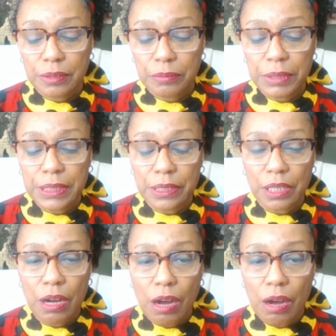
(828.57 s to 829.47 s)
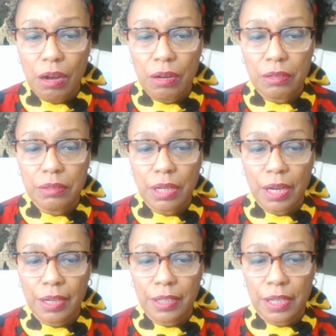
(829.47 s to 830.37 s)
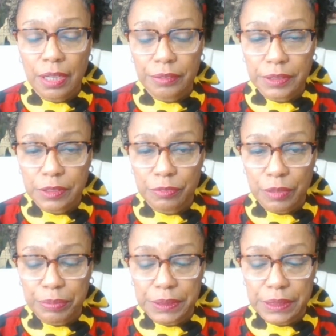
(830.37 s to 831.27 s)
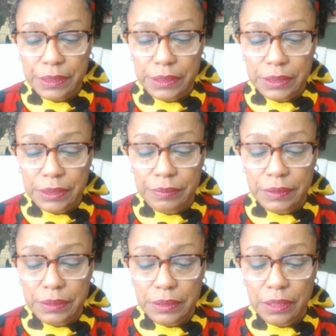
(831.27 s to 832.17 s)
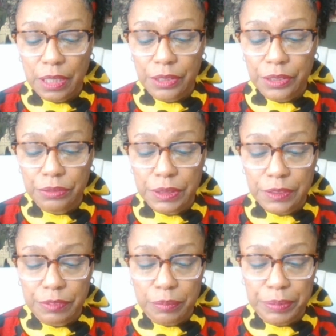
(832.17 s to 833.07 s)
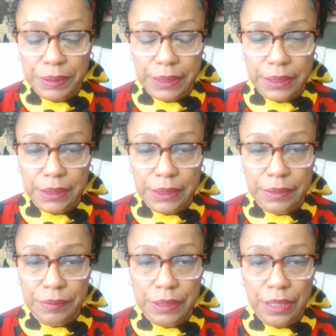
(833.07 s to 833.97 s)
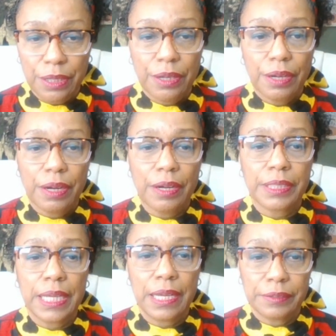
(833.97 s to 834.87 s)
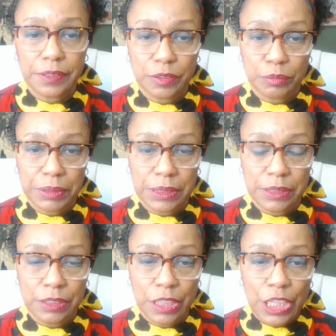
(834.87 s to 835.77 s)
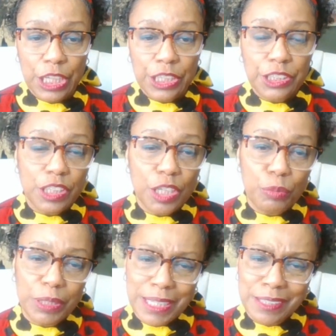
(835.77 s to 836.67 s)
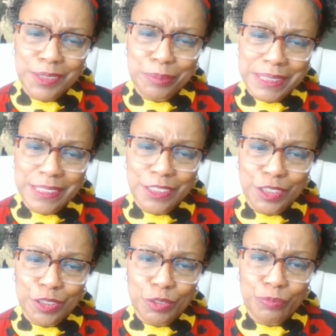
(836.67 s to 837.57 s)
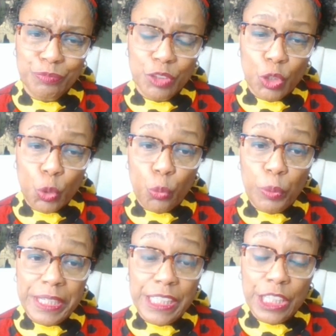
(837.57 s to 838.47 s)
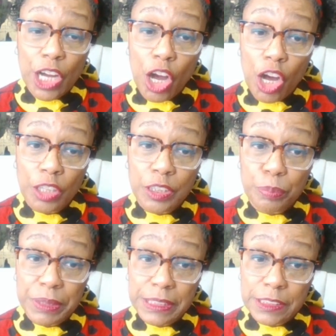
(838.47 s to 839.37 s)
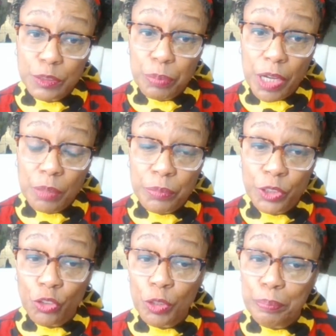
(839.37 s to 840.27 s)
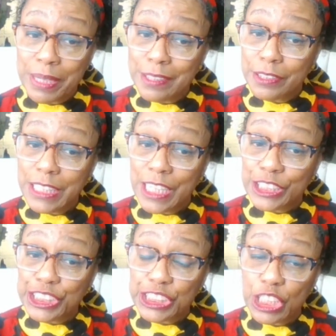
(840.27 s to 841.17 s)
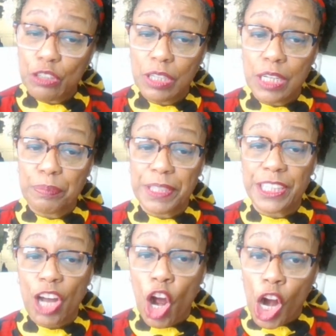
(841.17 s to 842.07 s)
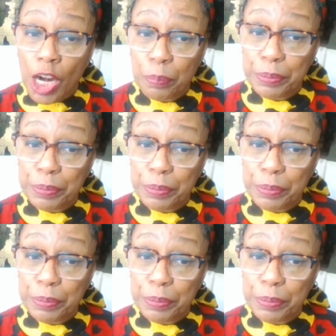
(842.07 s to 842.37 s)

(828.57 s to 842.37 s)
We can call our Congress representatives, our U.S. representatives, our councilmen. You know what else we can do? We can call the police department, or better yet, show up at our